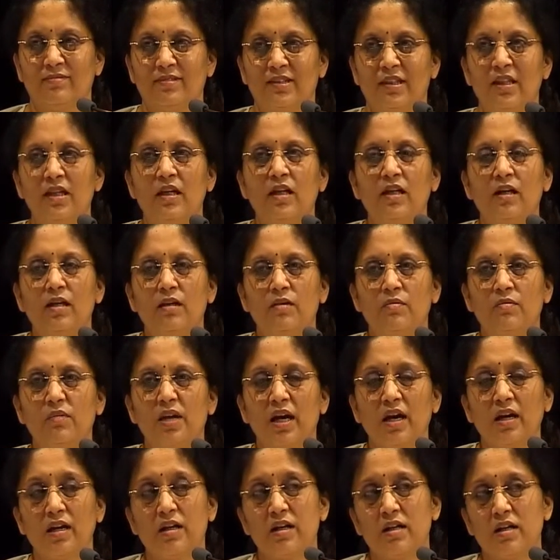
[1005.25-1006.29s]
Here we
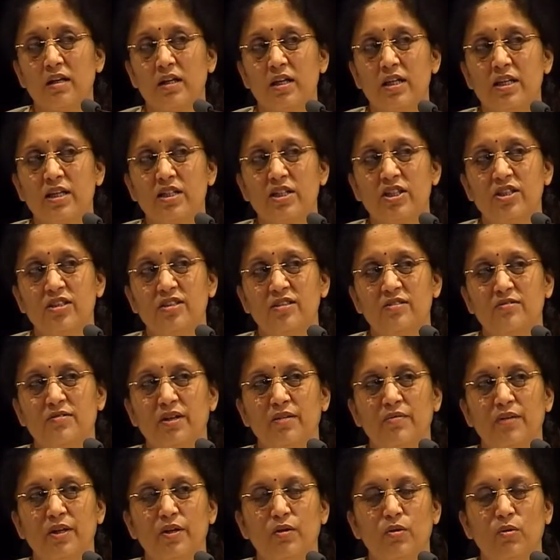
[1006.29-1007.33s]
are in a condition where
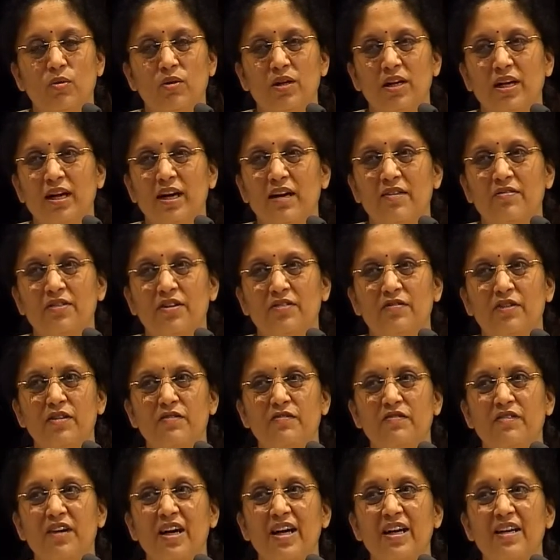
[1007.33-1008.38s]
we don't have even
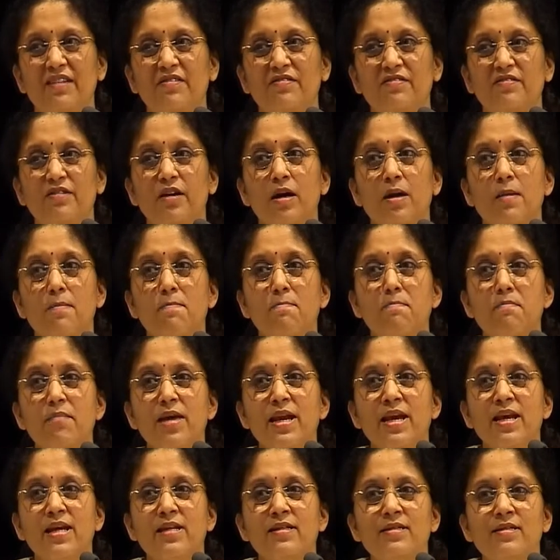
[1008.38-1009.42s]
5
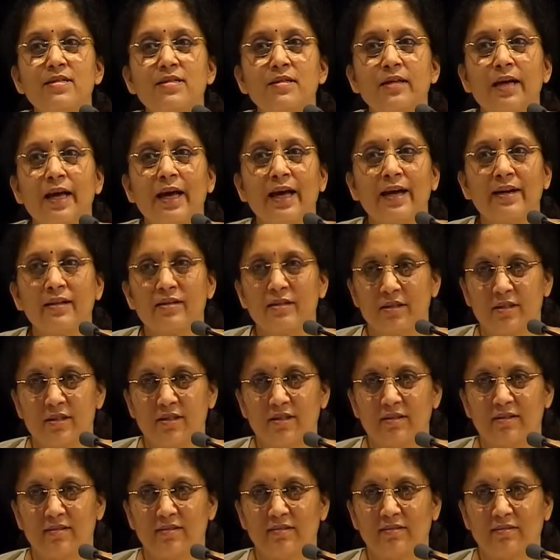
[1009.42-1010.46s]
minutes
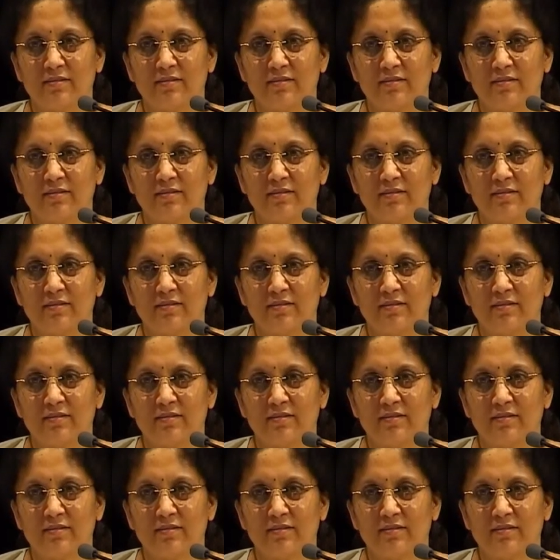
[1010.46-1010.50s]
guarantee.